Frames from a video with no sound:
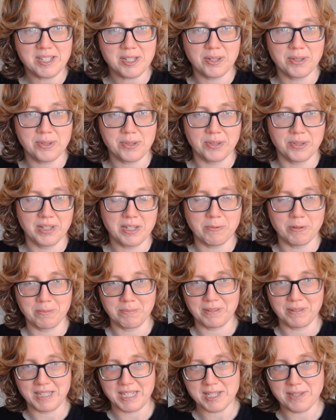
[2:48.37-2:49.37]
so there's only one
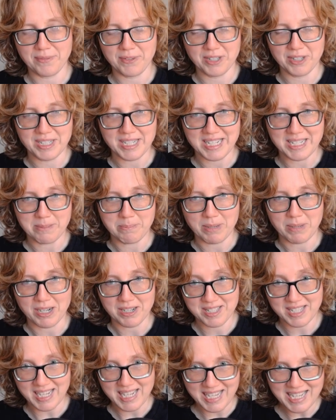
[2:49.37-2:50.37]
place for a 9 in
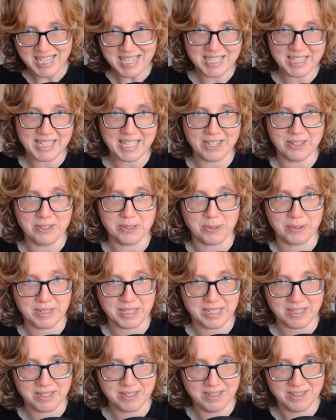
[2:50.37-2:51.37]
box 8. That'll go
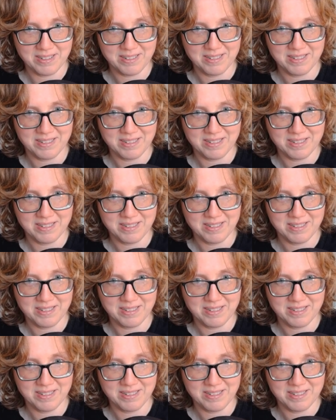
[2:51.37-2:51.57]
there.